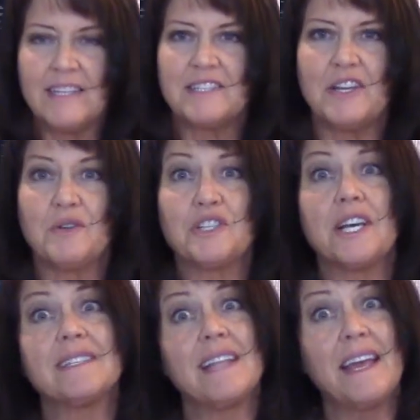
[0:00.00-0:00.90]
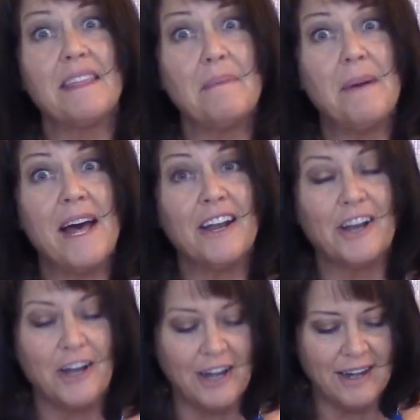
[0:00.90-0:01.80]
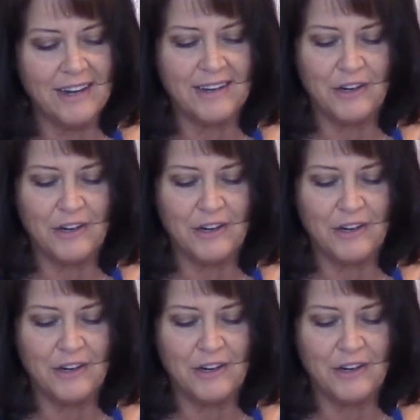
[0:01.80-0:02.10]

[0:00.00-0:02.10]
So just like the butter,